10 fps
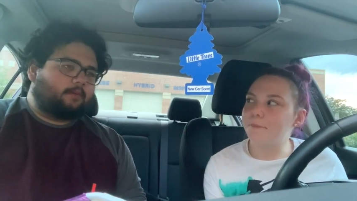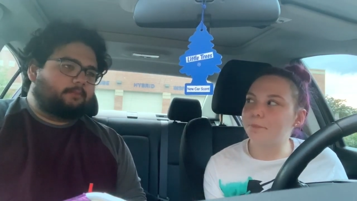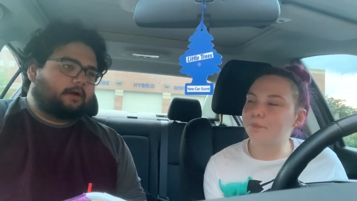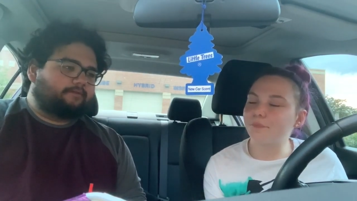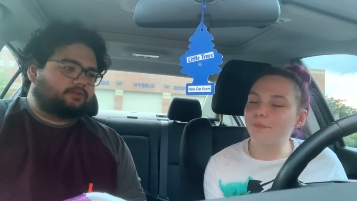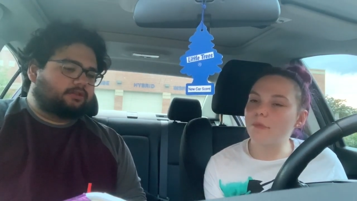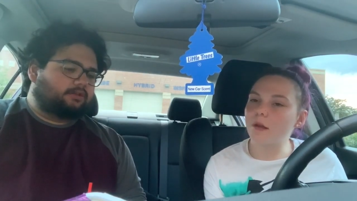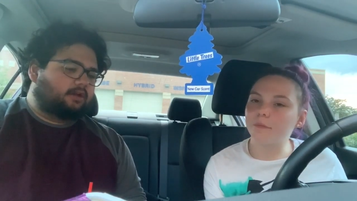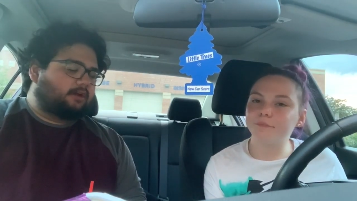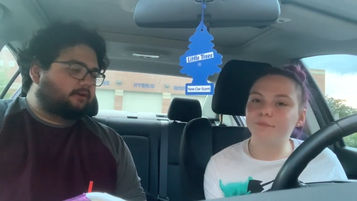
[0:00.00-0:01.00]
Speaker 1: No, I haven't cheated
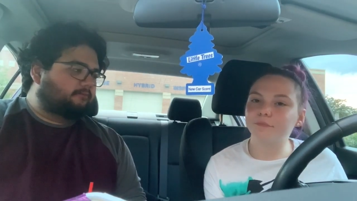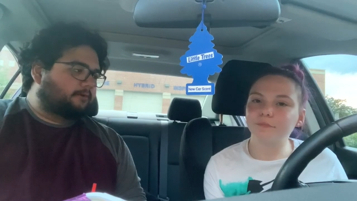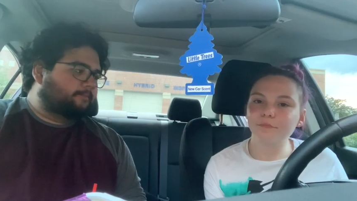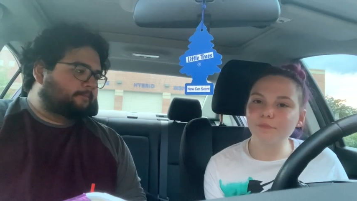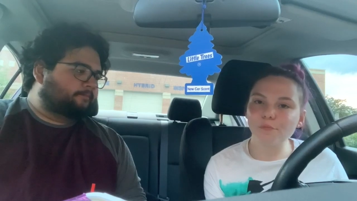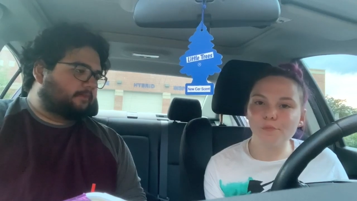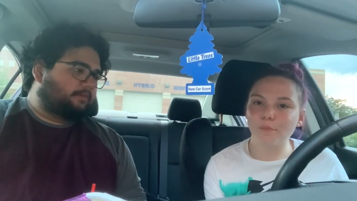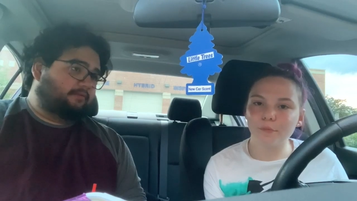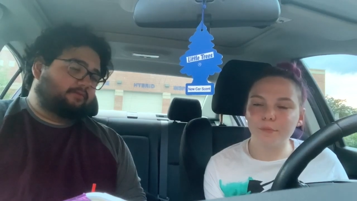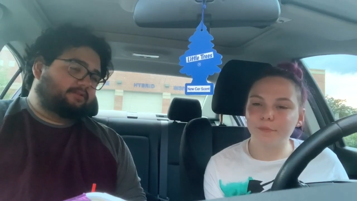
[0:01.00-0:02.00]
on anyone. I'd
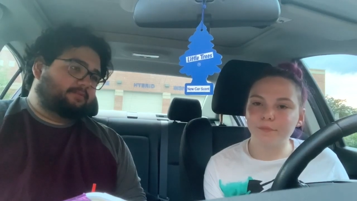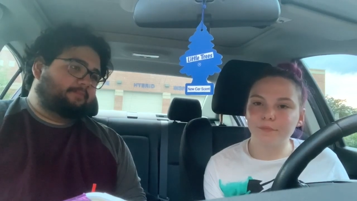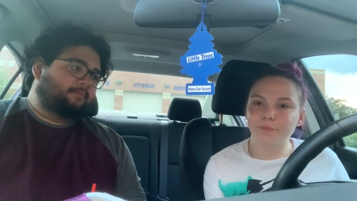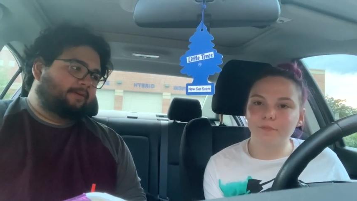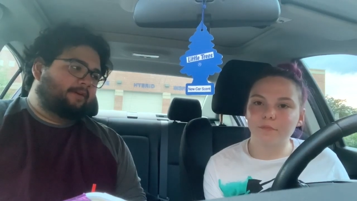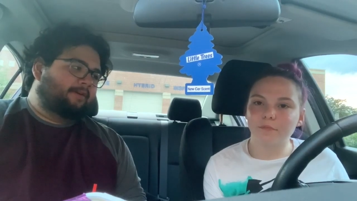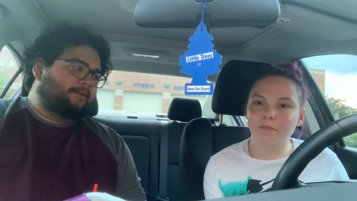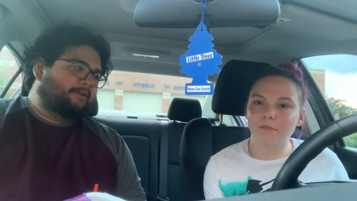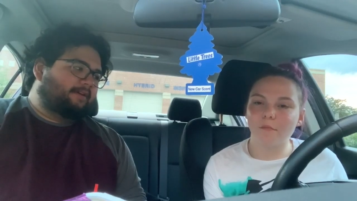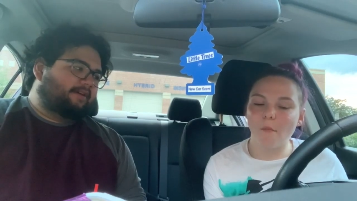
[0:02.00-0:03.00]
be really.
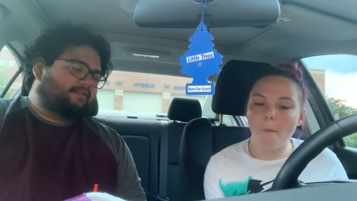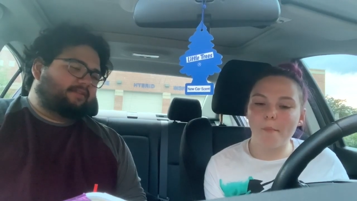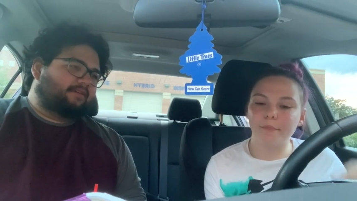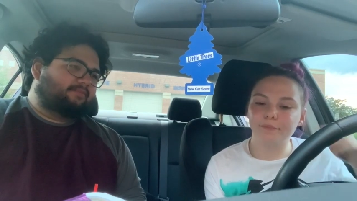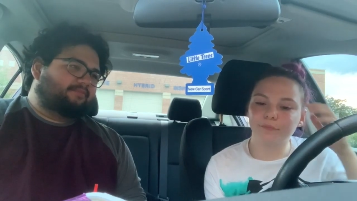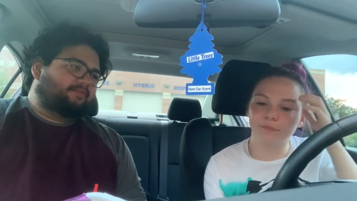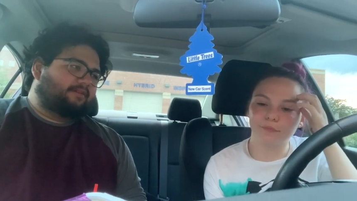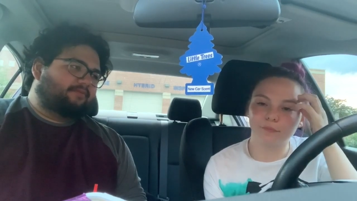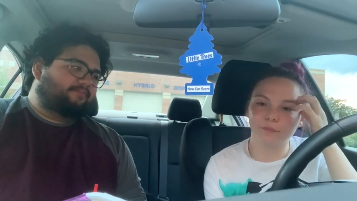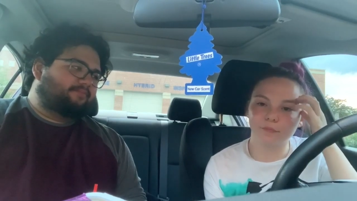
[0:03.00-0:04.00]
I think that would, that
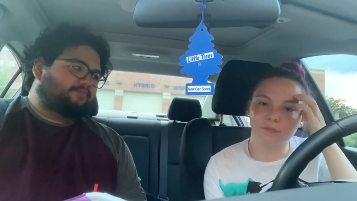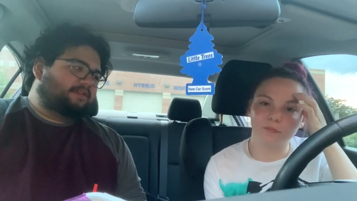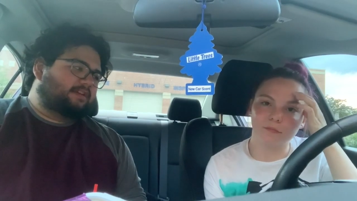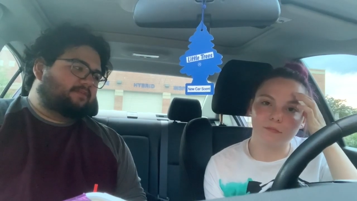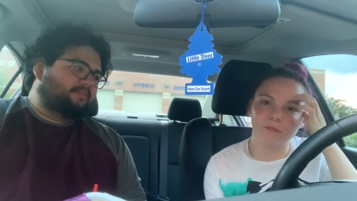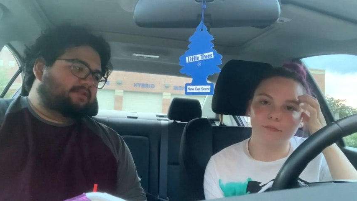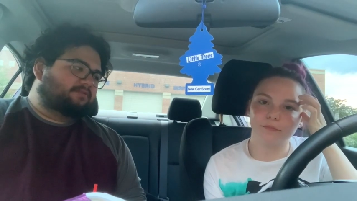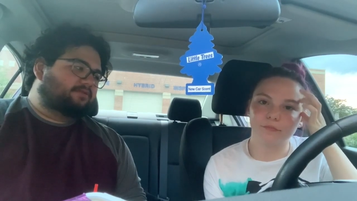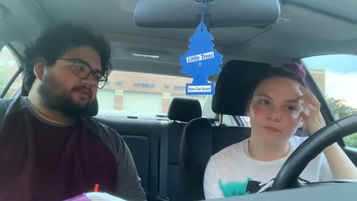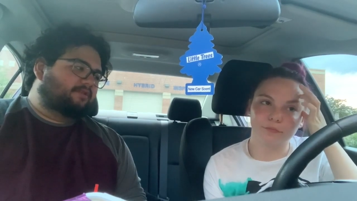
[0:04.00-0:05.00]
would take a mental
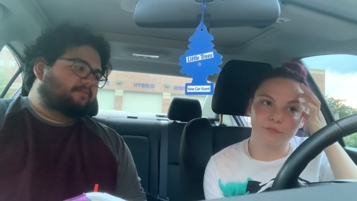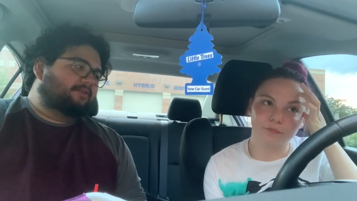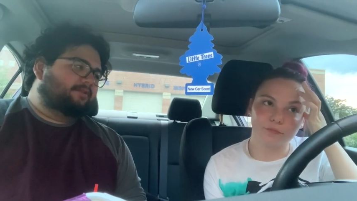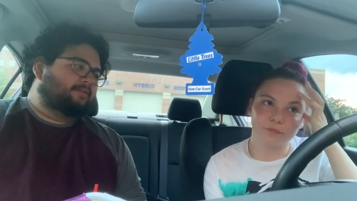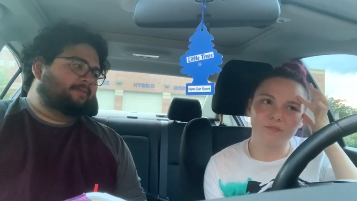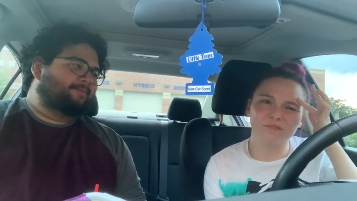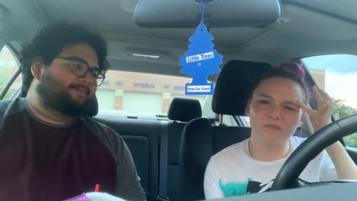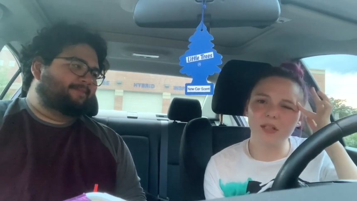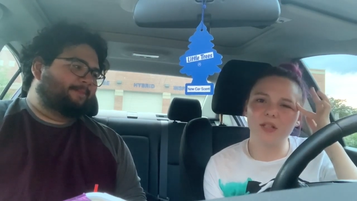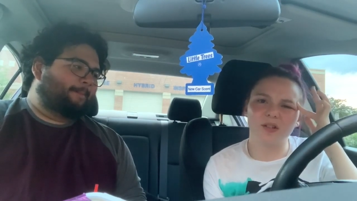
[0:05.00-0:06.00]
toll on me.
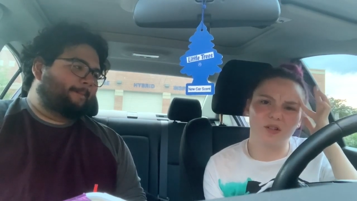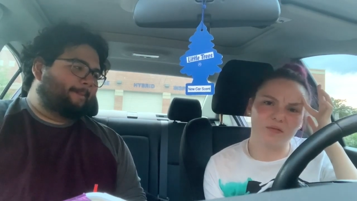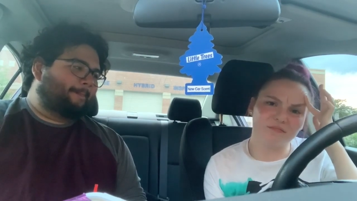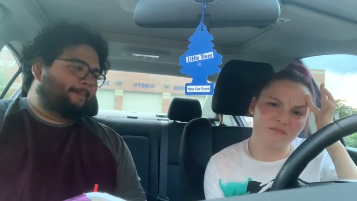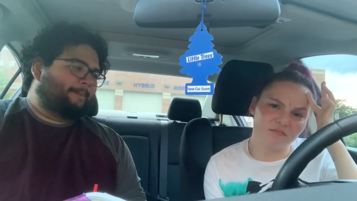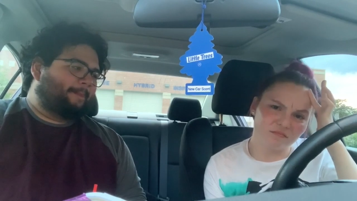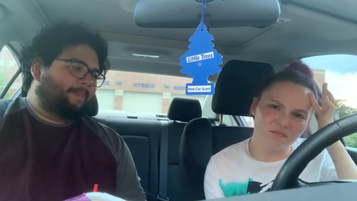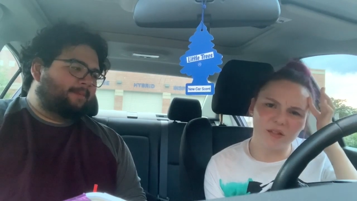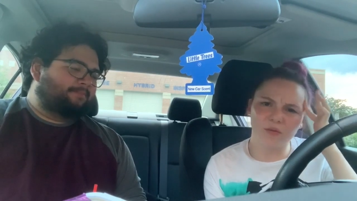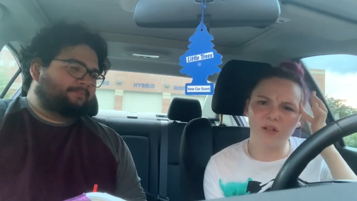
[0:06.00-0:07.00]
Speaker 2: Me too.
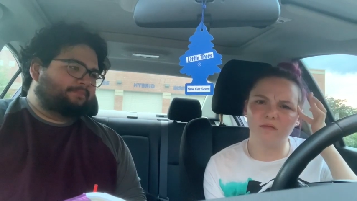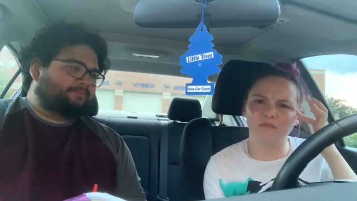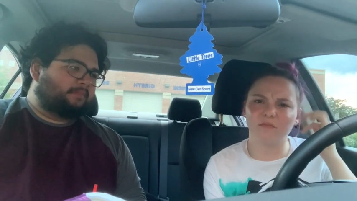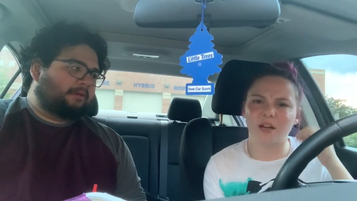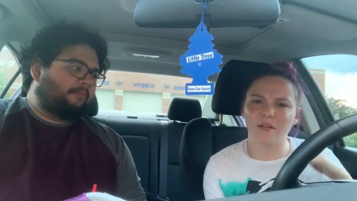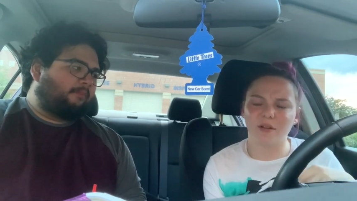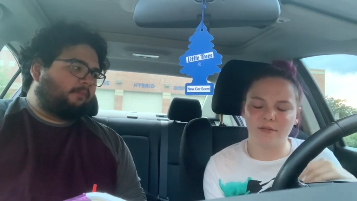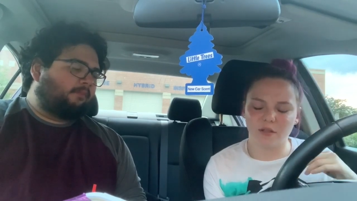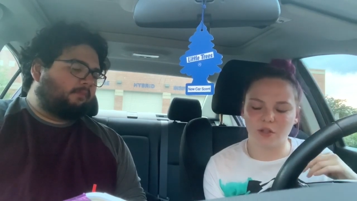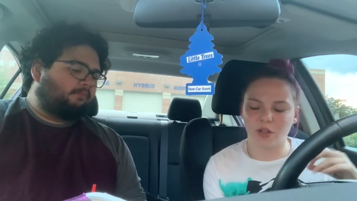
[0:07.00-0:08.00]
I wouldn't. I would
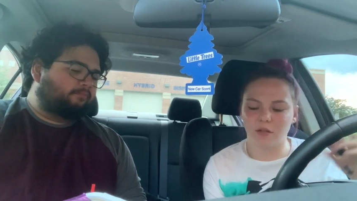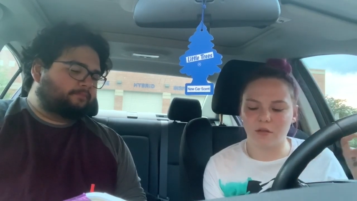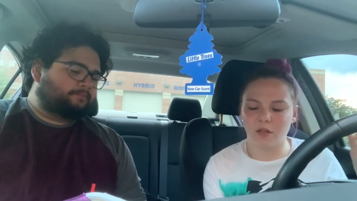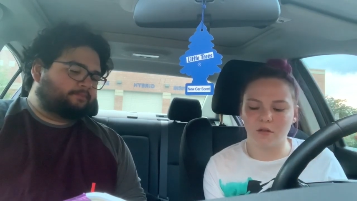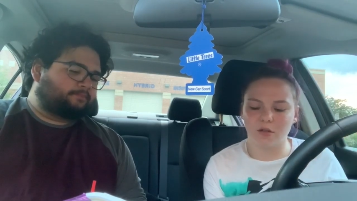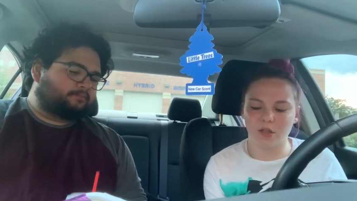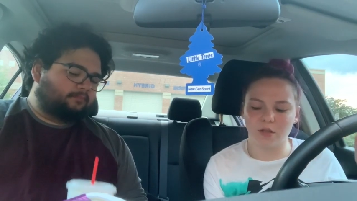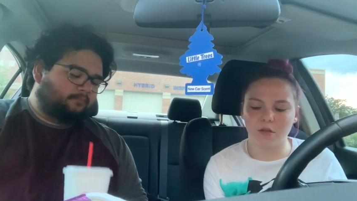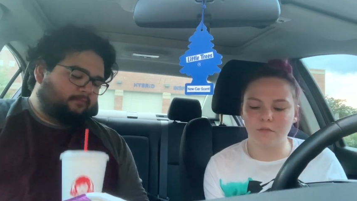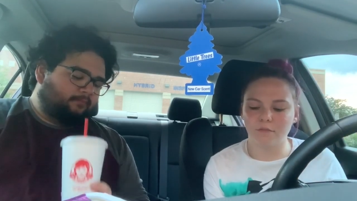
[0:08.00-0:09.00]
have such a guilty
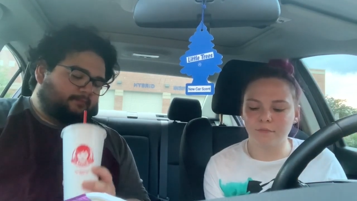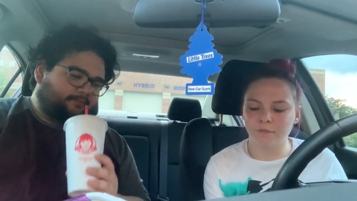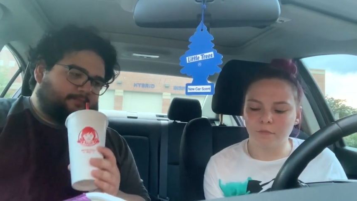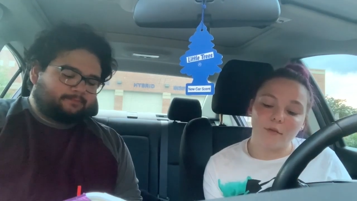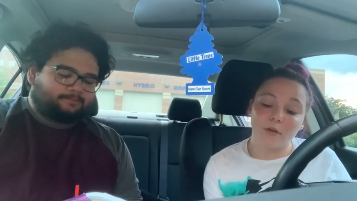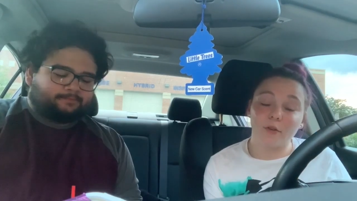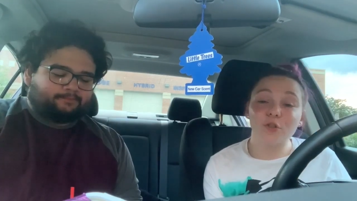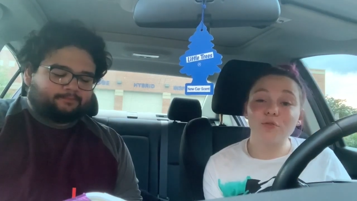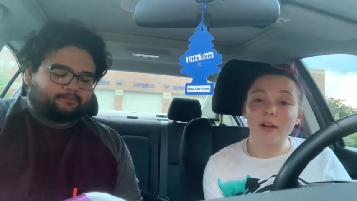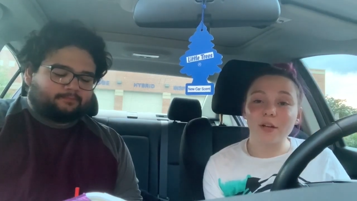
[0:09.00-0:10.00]
conscience. Have you ever
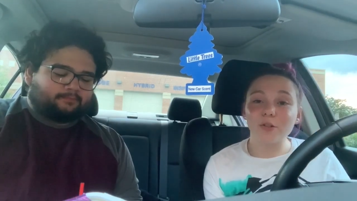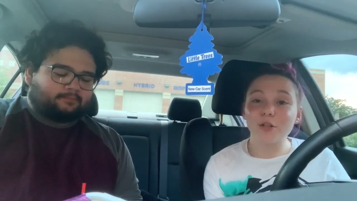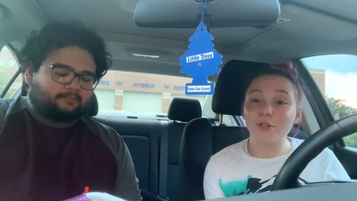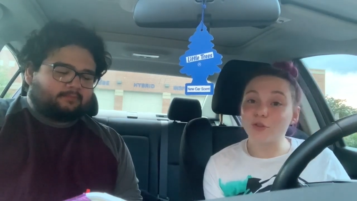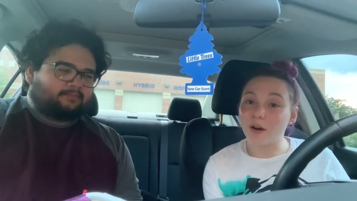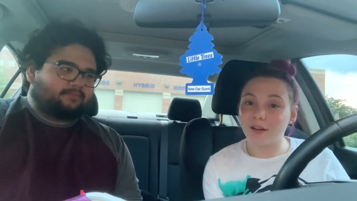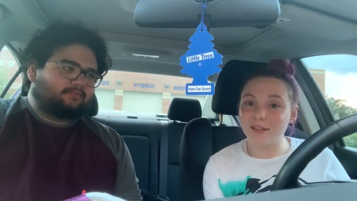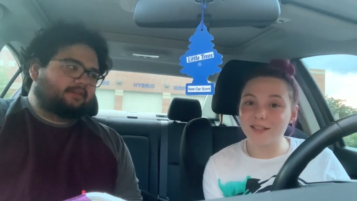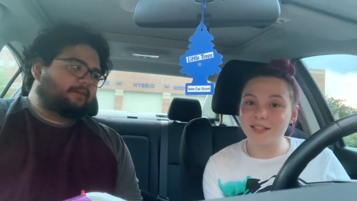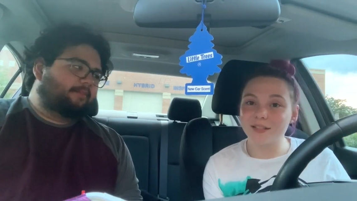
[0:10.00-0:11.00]
drank or done
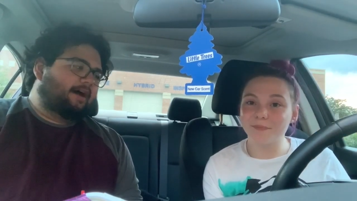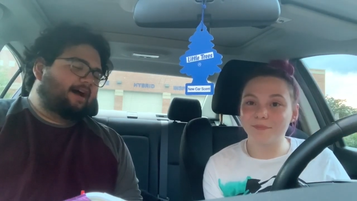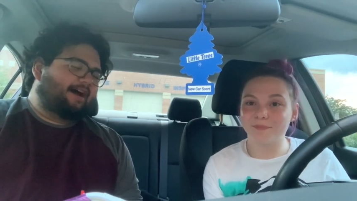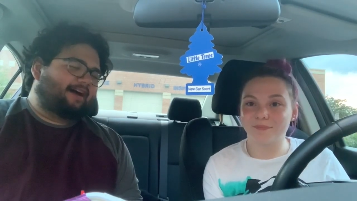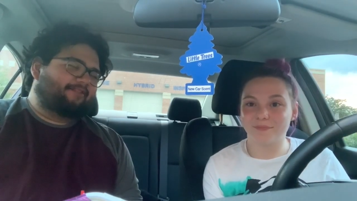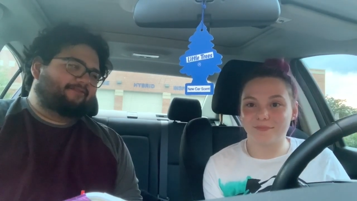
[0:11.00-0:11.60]
drugs?
Speaker 1: I'm high